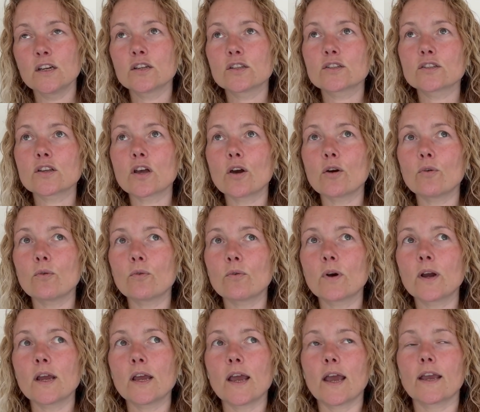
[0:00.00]

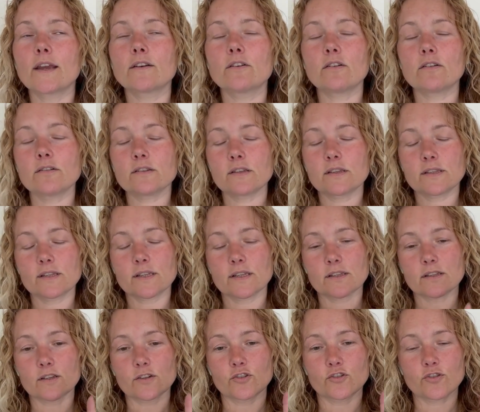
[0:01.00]
So a
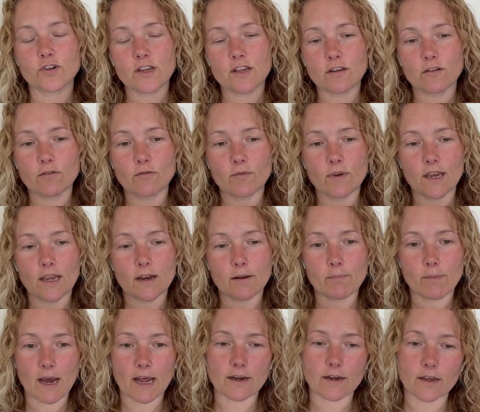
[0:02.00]
narcissist can treat you in a
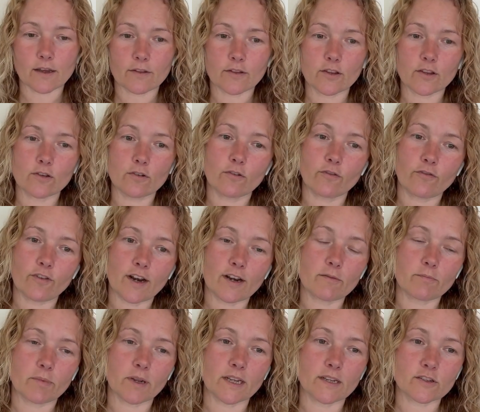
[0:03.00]
manner that your
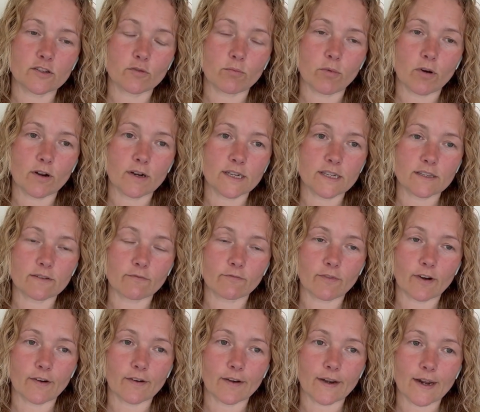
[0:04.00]
friend picks up on isn't
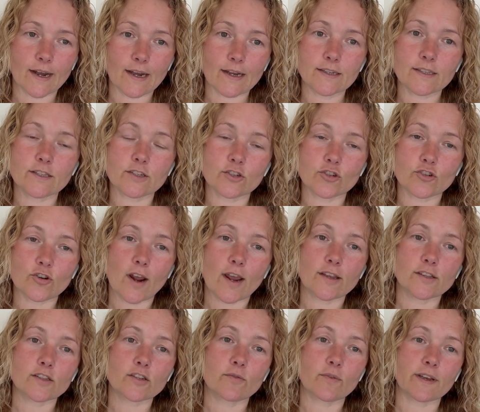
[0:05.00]
very nice and
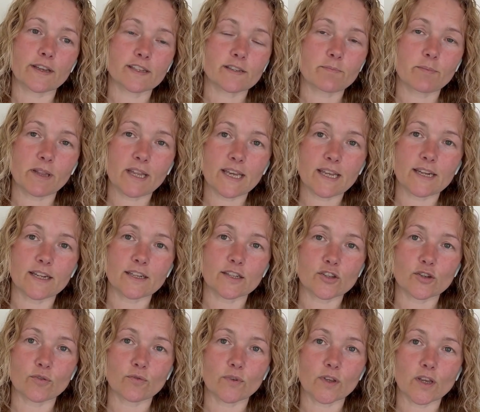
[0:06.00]
tries to explain it
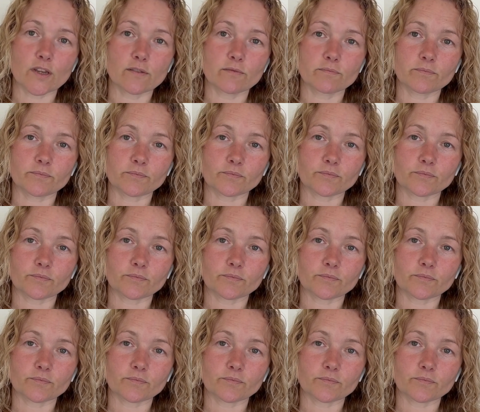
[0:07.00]
to you.